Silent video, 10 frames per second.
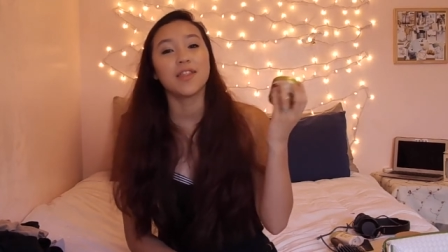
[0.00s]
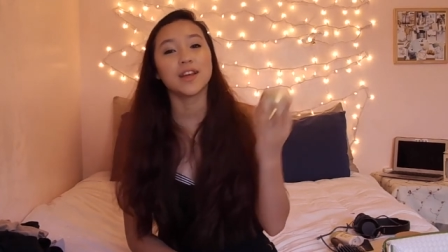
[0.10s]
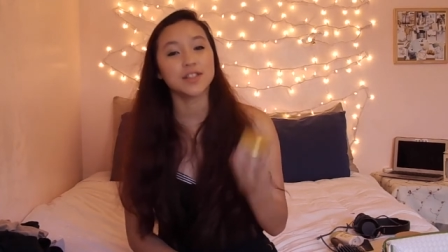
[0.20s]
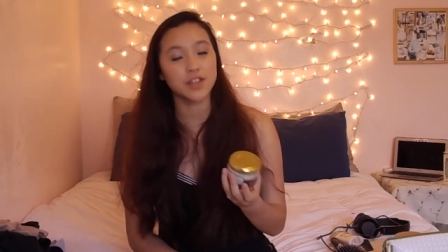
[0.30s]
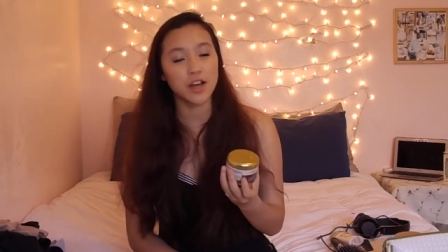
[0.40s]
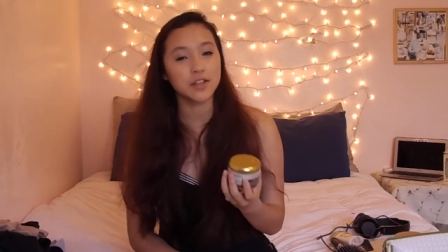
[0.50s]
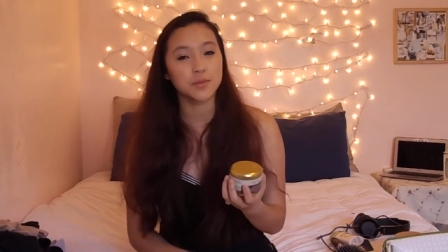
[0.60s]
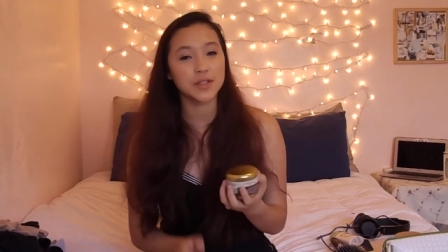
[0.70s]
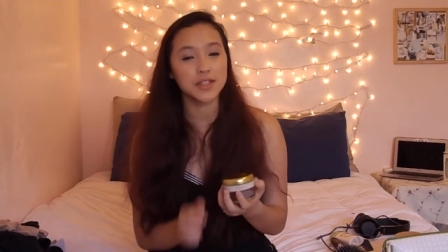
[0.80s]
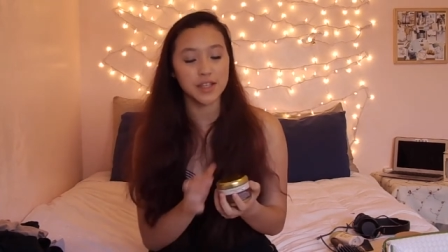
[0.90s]
That's not
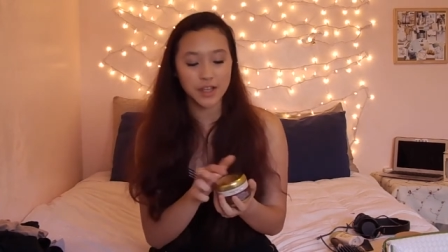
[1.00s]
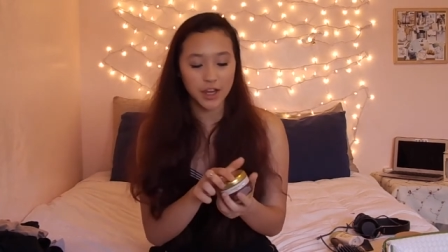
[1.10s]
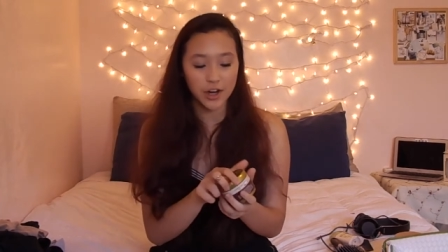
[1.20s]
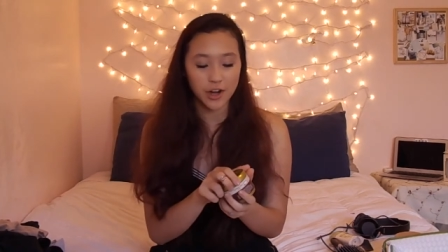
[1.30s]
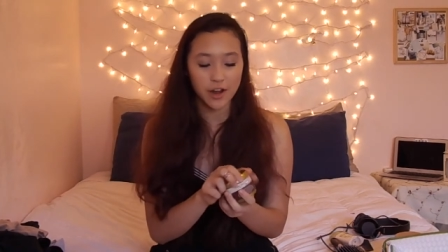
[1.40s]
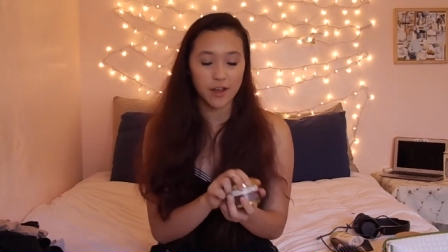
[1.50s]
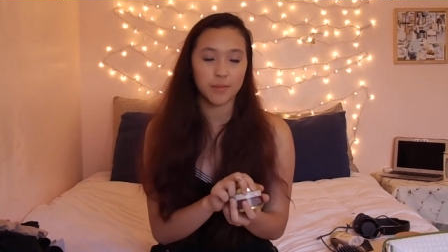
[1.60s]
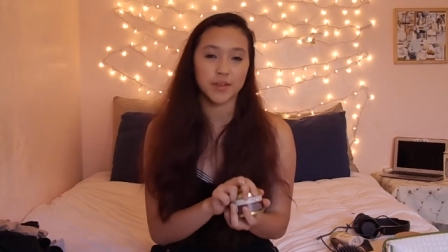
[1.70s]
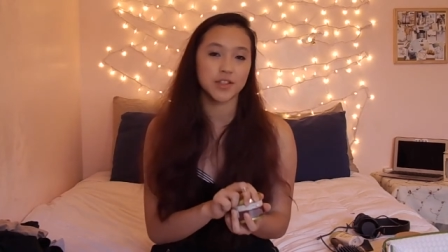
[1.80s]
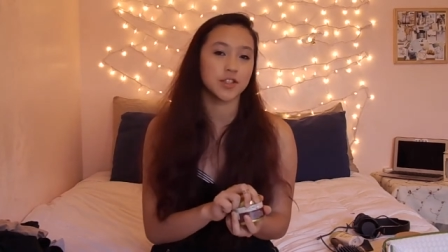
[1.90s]
what's in here.
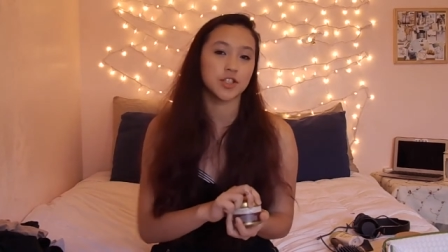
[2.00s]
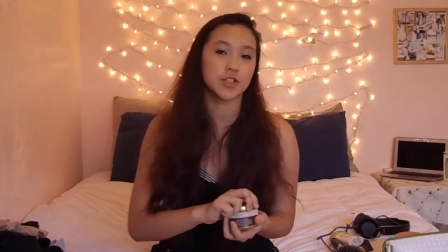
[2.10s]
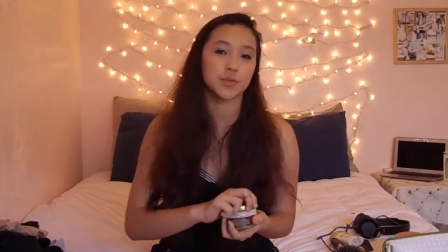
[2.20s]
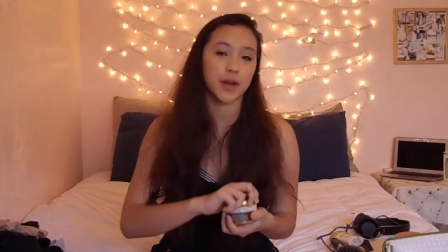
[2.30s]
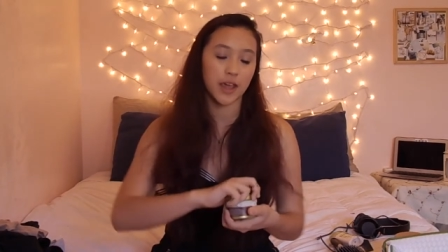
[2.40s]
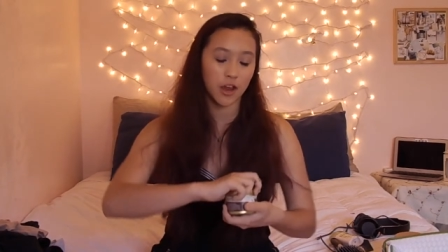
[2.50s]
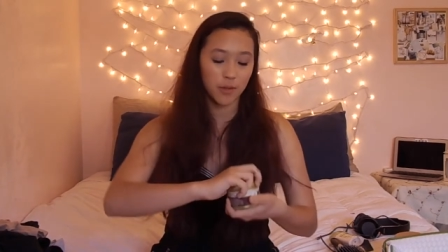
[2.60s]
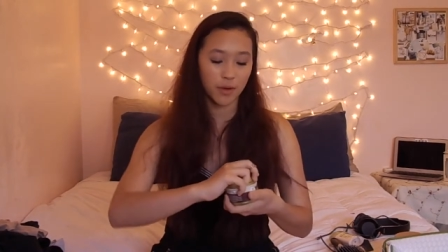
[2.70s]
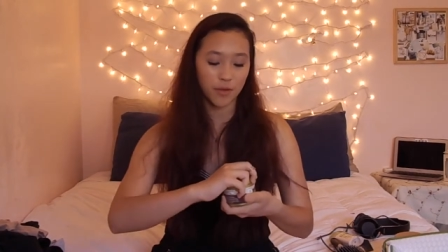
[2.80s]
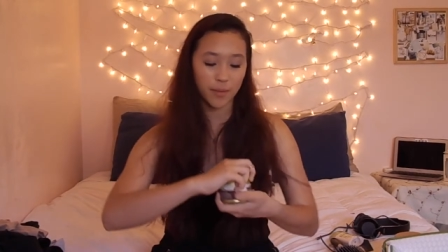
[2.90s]
Um, this is just what I carry
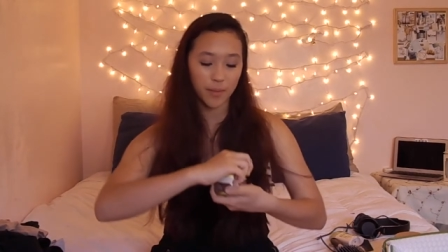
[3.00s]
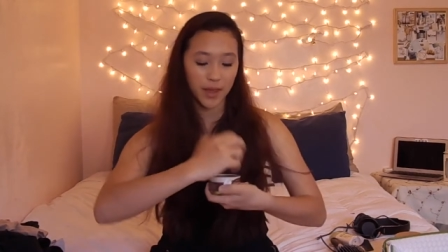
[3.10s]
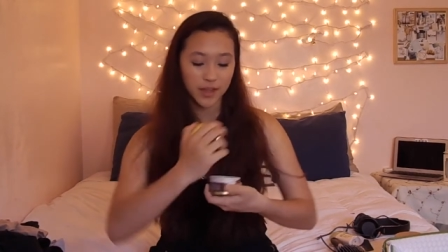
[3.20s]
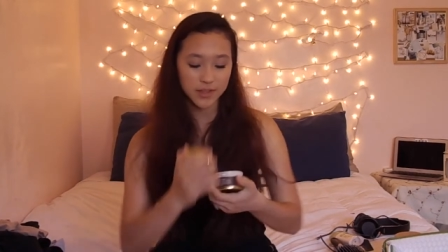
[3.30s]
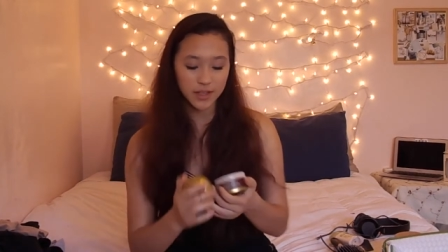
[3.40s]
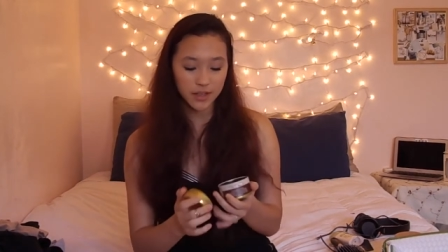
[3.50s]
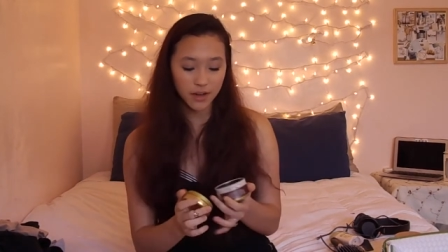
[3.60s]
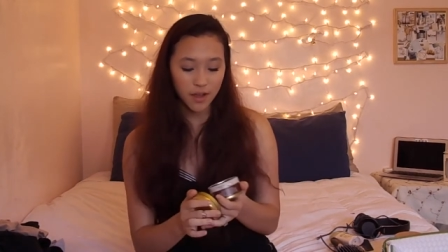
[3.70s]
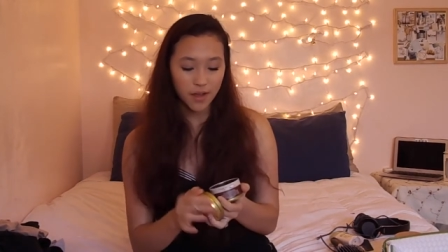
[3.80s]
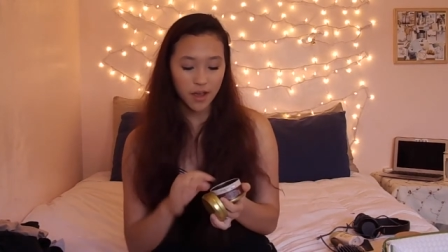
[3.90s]
my rubber bands in.
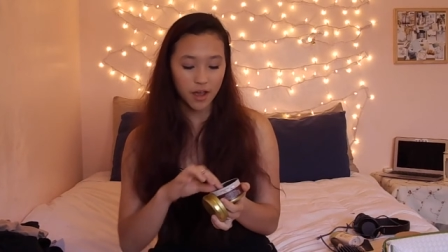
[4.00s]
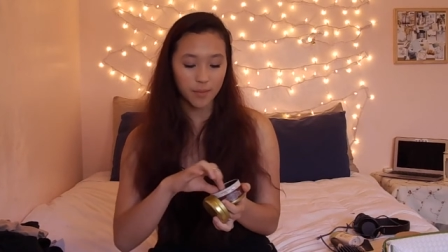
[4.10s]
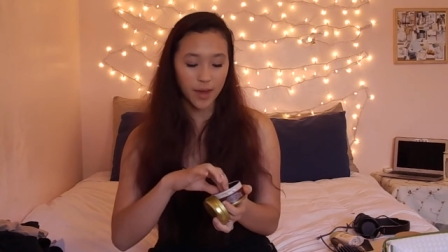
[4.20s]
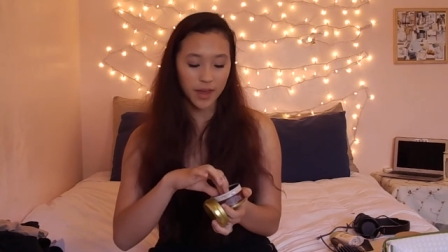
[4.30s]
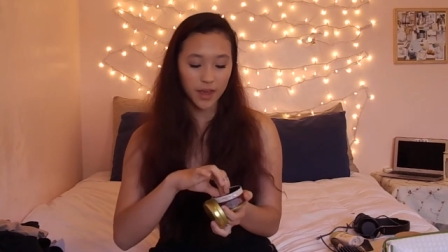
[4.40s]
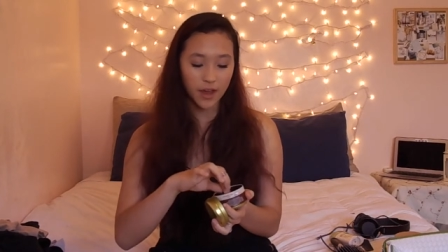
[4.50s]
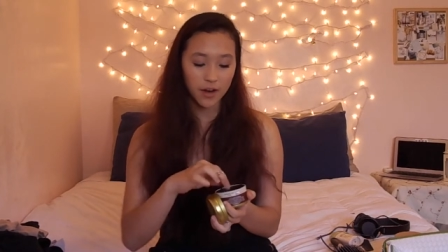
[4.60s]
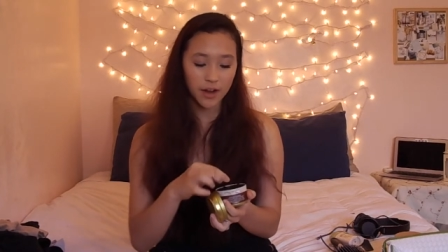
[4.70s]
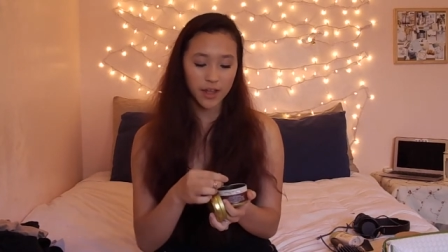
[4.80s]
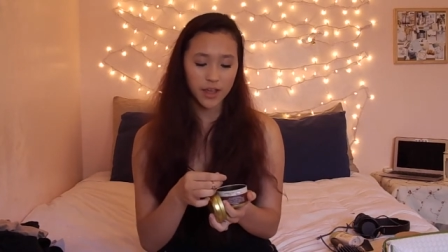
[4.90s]
Um, I
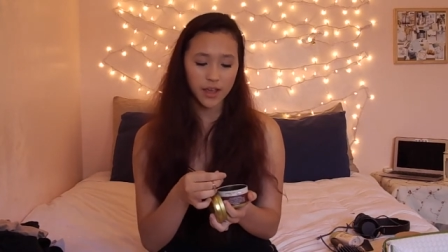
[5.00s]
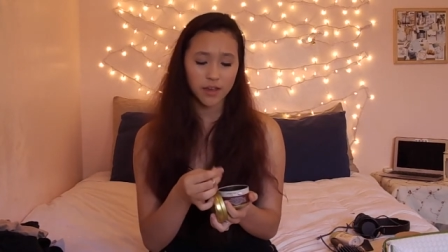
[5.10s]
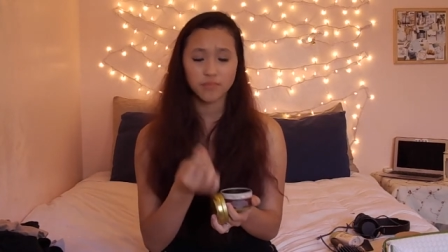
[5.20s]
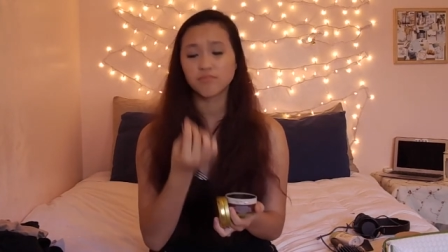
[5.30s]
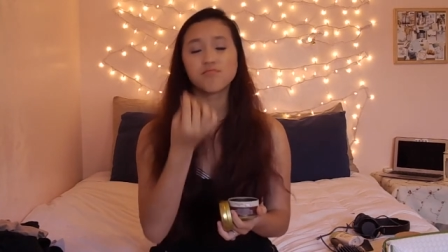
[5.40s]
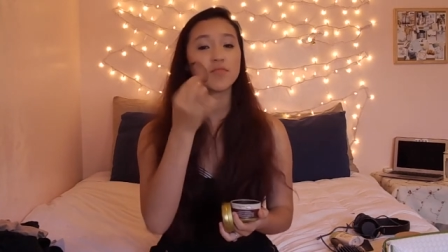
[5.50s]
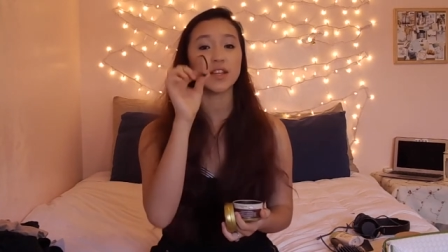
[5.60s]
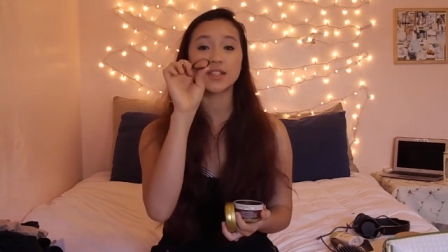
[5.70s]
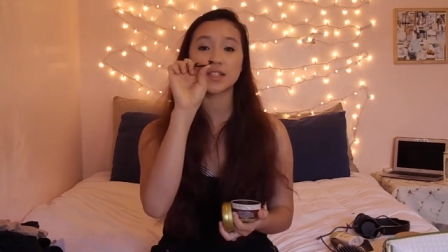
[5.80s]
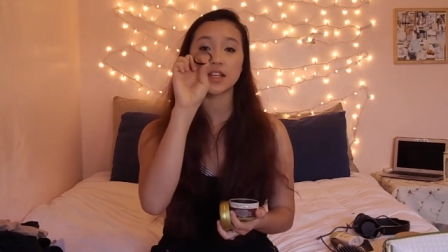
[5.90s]
carry
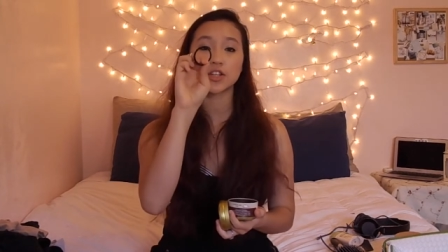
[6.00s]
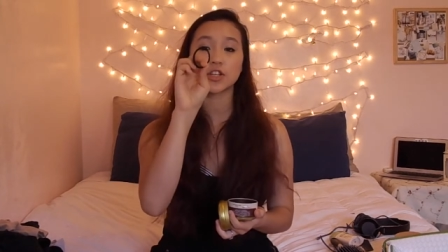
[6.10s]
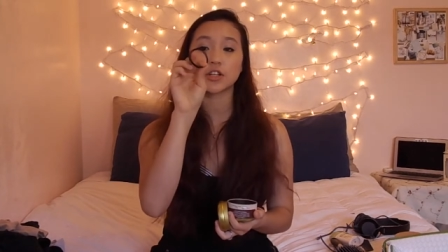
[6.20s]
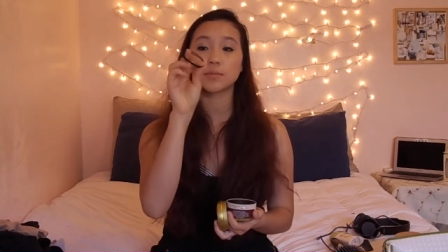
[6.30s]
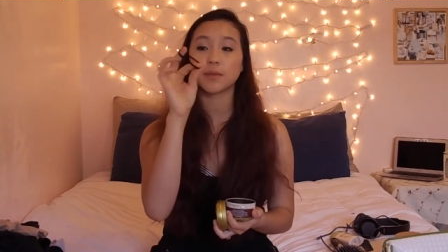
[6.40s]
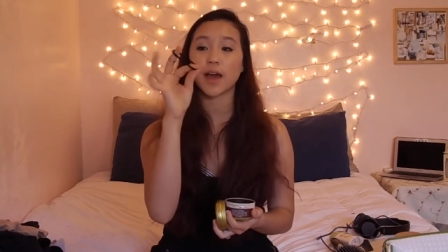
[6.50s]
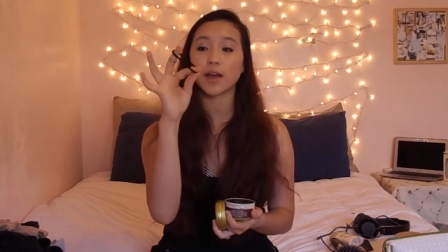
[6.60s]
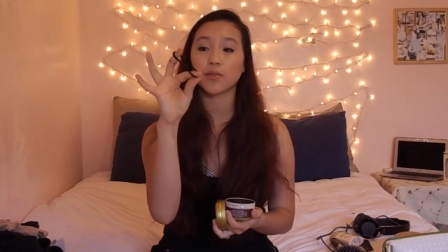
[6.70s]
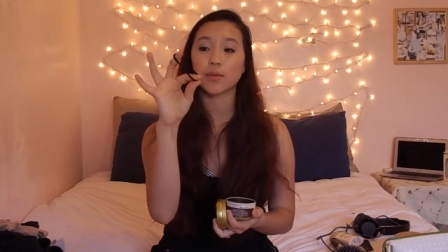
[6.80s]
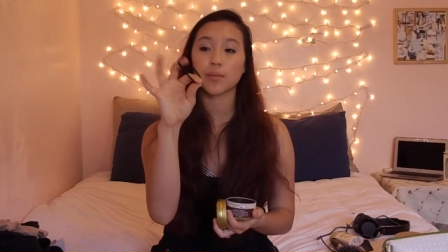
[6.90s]
like standard black
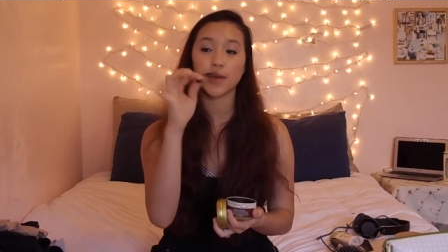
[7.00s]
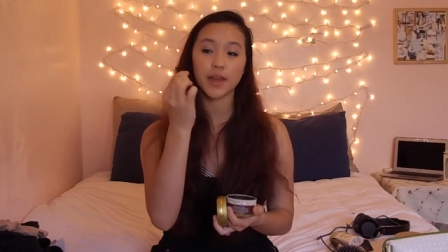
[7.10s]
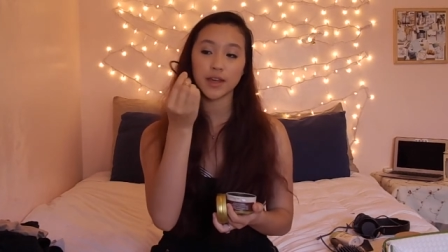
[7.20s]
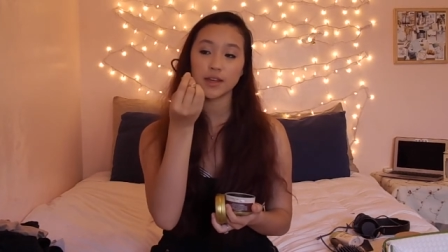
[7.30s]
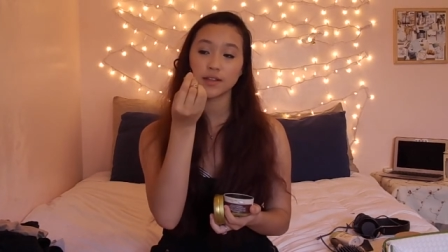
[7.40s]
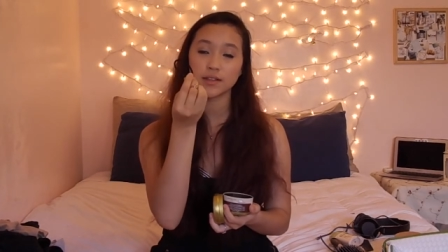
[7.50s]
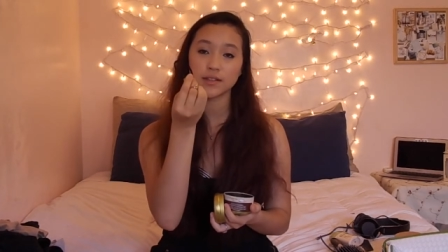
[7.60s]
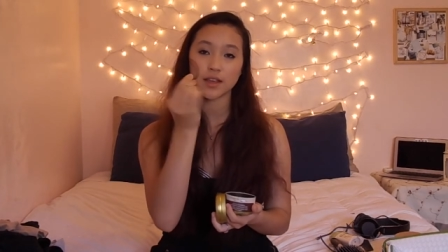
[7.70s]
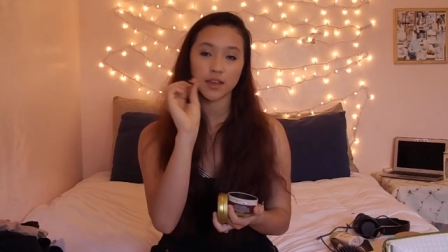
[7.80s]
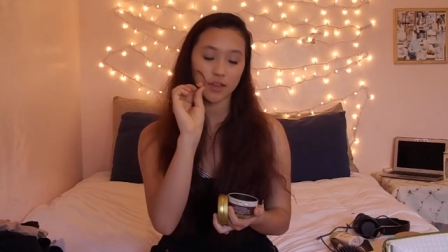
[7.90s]
rubber bands,
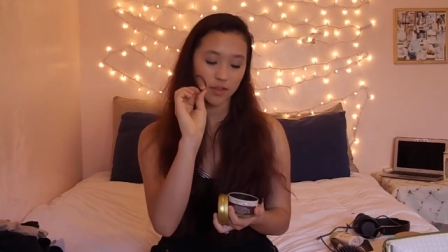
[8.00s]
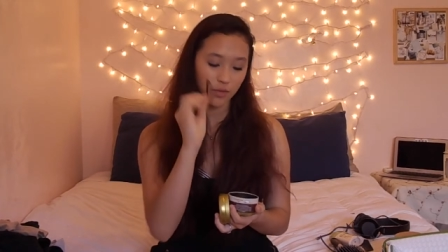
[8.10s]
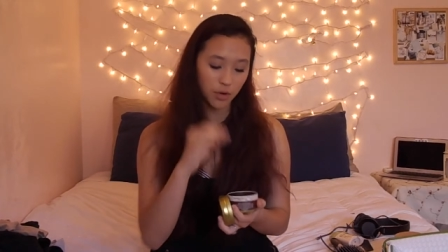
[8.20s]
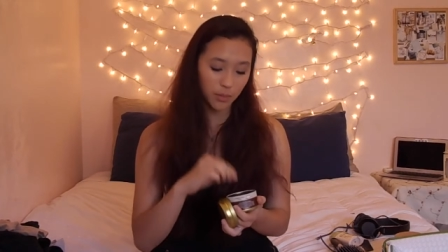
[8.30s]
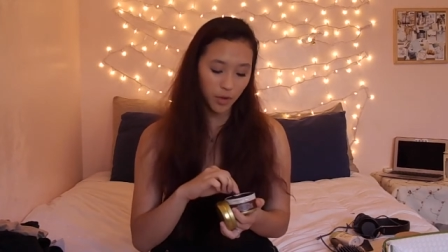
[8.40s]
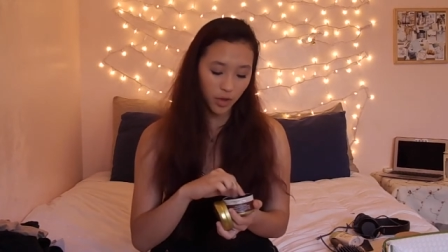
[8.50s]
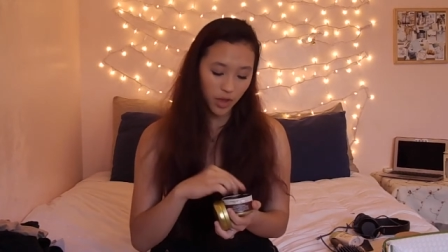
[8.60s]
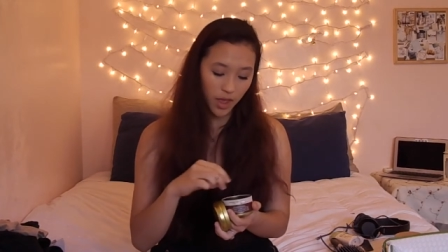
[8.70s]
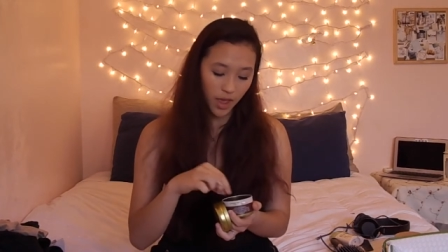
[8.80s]
like normal.